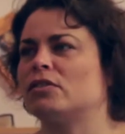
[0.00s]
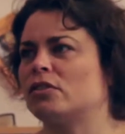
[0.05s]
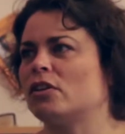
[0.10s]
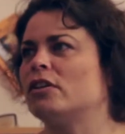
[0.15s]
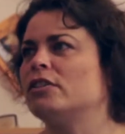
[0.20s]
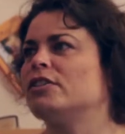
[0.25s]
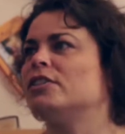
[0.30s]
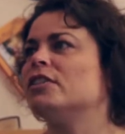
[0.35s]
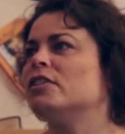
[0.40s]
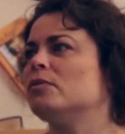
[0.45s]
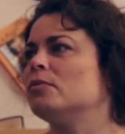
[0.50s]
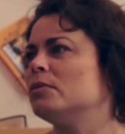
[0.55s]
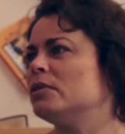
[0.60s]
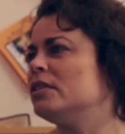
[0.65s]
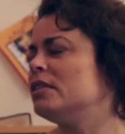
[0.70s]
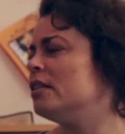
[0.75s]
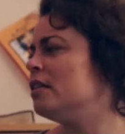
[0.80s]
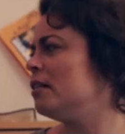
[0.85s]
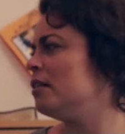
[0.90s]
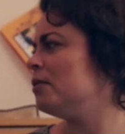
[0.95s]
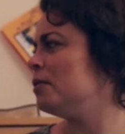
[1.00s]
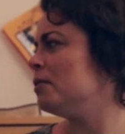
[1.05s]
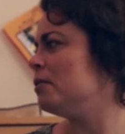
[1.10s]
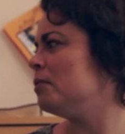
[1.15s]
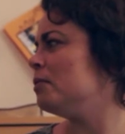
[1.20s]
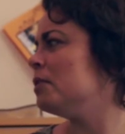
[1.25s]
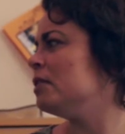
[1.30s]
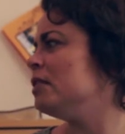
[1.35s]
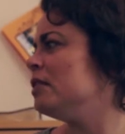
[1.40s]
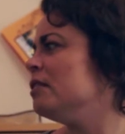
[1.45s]
started with a
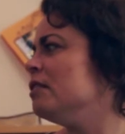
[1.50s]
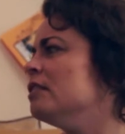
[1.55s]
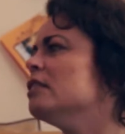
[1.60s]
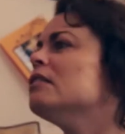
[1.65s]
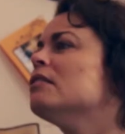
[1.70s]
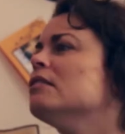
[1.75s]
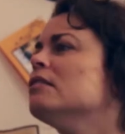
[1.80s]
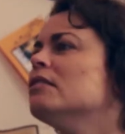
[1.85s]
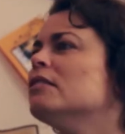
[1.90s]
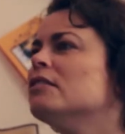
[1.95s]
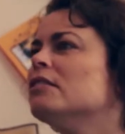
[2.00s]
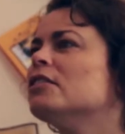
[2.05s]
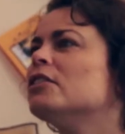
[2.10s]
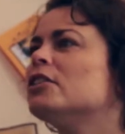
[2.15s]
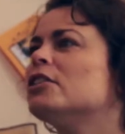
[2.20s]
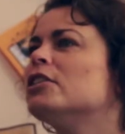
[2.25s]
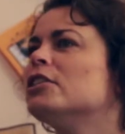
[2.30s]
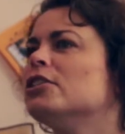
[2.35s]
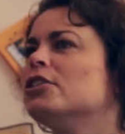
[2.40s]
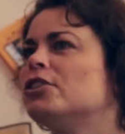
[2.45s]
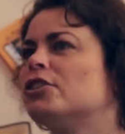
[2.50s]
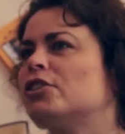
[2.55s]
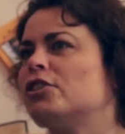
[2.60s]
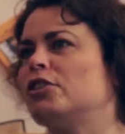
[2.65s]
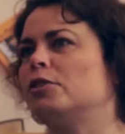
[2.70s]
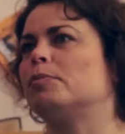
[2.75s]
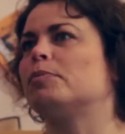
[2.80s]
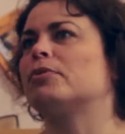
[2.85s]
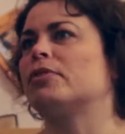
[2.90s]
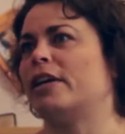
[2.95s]
with an urge
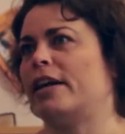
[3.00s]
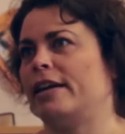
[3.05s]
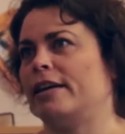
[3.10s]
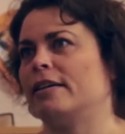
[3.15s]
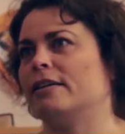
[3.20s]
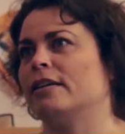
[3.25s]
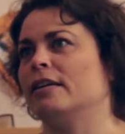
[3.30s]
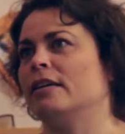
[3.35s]
to pray.